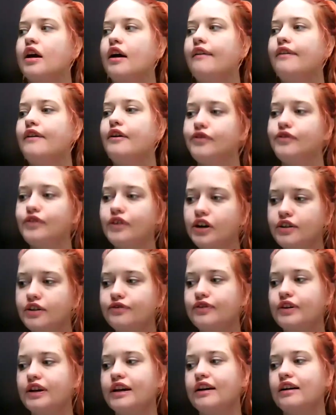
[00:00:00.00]
The third
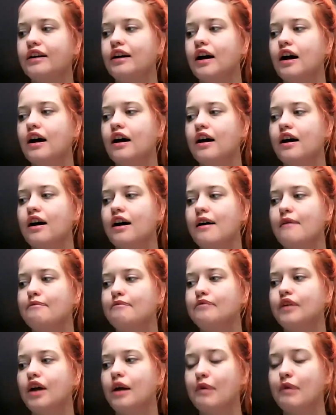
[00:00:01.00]
thing
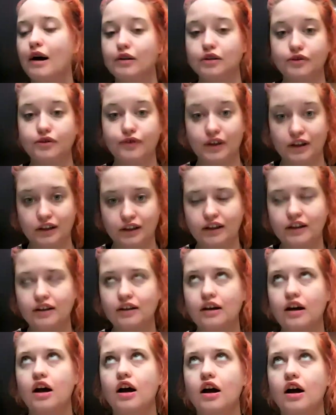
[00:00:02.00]
about filling
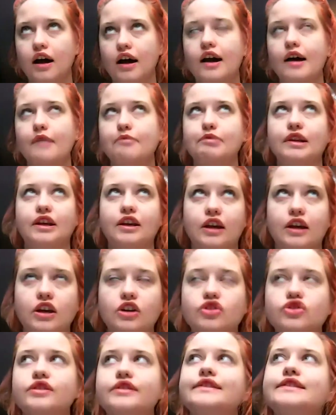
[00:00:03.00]
I
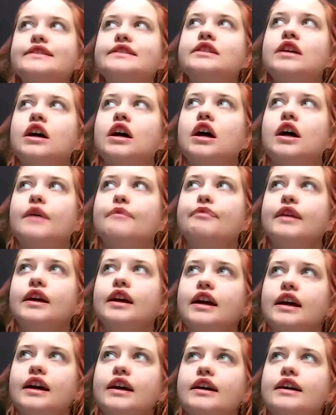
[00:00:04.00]
applications,
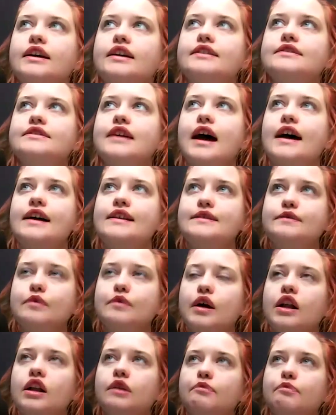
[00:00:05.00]
it's as
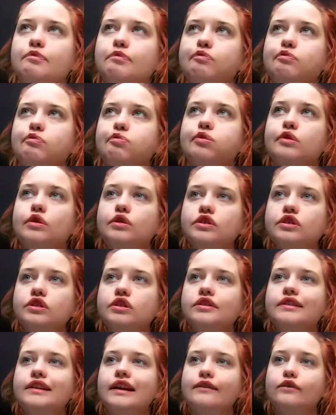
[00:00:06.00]
well put
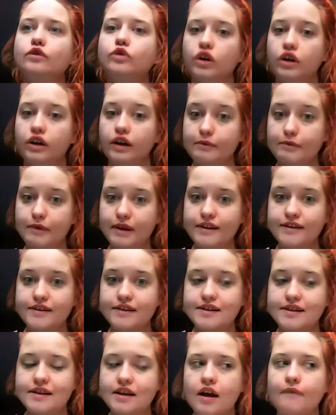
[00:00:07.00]
the
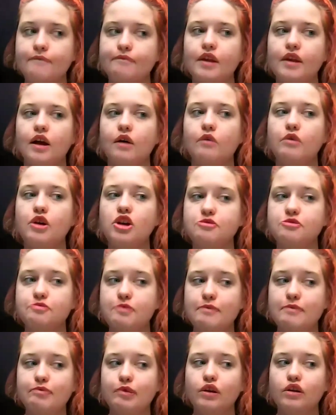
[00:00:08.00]
tournaments which
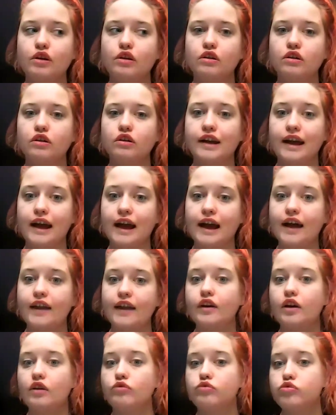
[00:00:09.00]
people
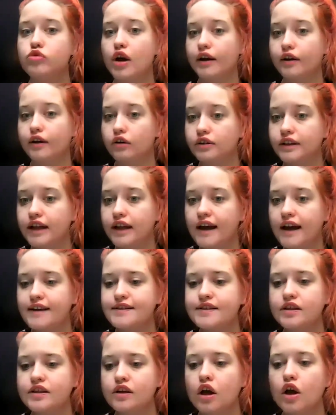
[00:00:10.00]
can
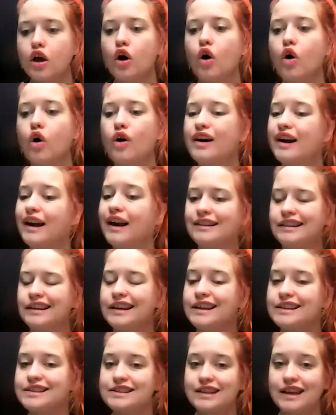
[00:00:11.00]
recognize, or at
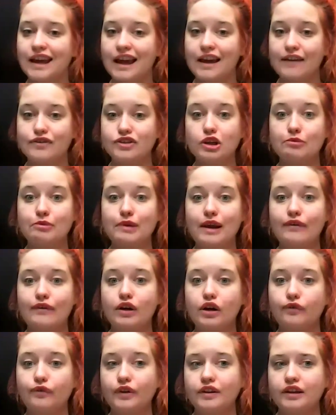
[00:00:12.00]
least gave some level
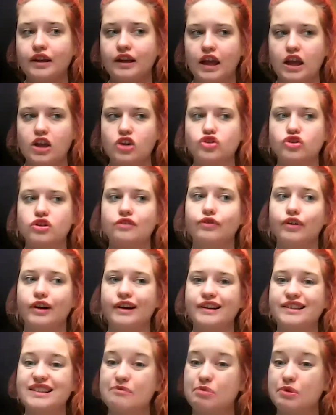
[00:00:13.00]
of indication, for
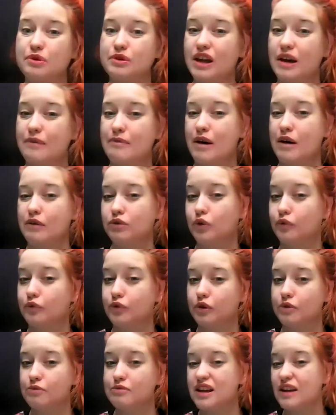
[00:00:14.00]
example, the amount of
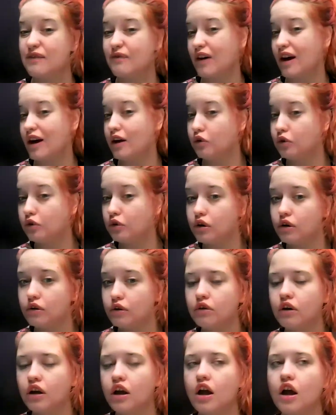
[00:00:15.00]
rooms, if I don't know,